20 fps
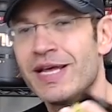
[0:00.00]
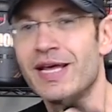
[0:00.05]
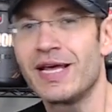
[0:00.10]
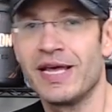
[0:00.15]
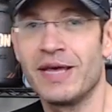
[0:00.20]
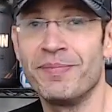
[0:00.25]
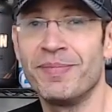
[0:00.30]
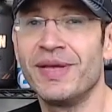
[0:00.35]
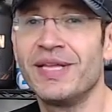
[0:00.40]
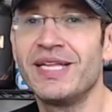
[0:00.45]

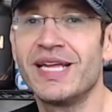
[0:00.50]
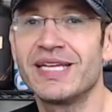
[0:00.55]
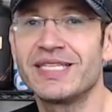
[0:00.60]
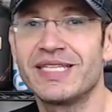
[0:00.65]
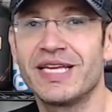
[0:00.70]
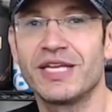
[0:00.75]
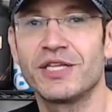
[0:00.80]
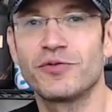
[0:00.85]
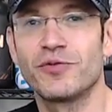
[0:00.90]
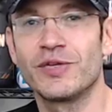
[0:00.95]
immediate
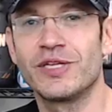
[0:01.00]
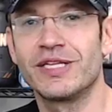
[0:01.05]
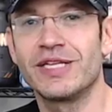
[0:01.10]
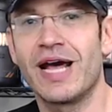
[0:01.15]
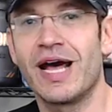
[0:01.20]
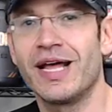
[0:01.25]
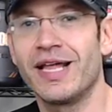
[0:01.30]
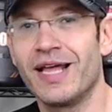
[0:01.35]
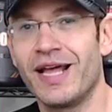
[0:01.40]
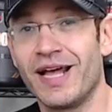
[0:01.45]
hit with the
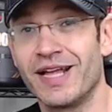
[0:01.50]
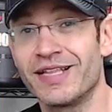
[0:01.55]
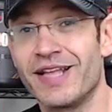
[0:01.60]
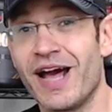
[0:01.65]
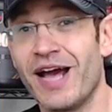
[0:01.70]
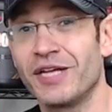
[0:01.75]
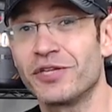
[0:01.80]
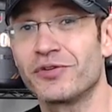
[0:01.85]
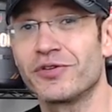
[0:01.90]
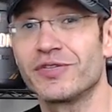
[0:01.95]

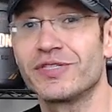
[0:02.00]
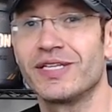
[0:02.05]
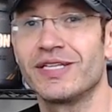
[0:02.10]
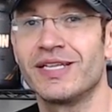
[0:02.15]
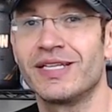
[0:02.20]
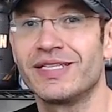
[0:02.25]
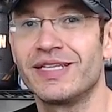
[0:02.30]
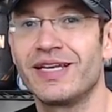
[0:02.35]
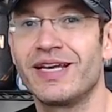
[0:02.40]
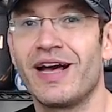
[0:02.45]
anhydrous,
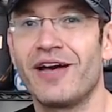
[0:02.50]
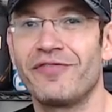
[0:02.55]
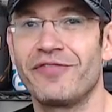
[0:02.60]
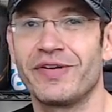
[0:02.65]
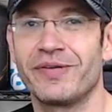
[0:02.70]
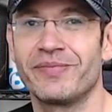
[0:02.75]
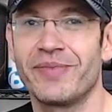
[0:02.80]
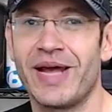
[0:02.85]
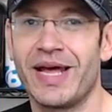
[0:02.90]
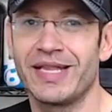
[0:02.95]
and the decaffeine
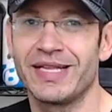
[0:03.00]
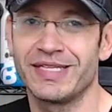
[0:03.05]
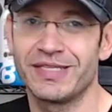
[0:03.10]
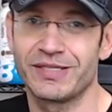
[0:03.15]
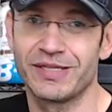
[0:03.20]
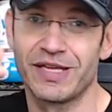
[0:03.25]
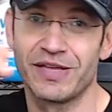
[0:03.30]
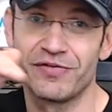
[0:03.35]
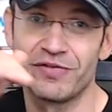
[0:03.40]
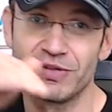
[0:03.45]

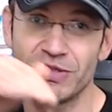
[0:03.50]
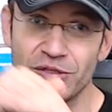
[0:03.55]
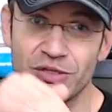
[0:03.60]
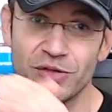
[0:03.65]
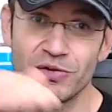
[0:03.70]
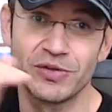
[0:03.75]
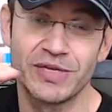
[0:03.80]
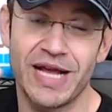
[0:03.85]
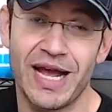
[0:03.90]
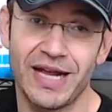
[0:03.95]
malate gives
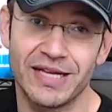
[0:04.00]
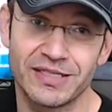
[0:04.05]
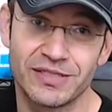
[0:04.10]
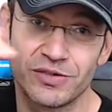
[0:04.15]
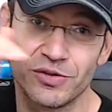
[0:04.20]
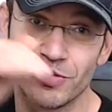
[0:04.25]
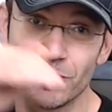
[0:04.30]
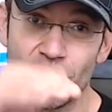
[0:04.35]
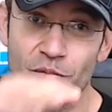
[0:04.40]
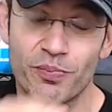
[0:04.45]
you that,
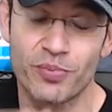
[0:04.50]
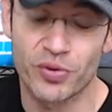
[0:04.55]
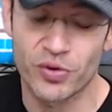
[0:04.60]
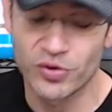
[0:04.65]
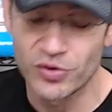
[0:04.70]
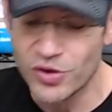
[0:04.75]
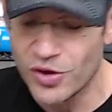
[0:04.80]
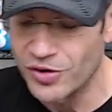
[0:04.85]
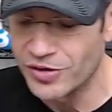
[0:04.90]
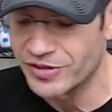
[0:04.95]

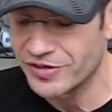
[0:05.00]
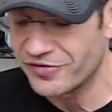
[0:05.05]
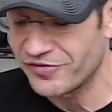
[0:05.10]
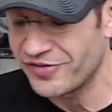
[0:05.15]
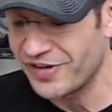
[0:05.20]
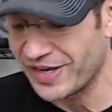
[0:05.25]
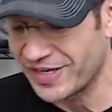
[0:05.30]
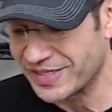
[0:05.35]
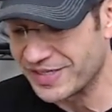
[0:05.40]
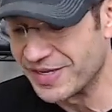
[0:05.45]
prolonged
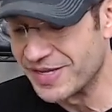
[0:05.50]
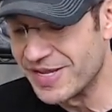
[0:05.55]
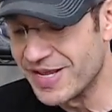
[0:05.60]
effect.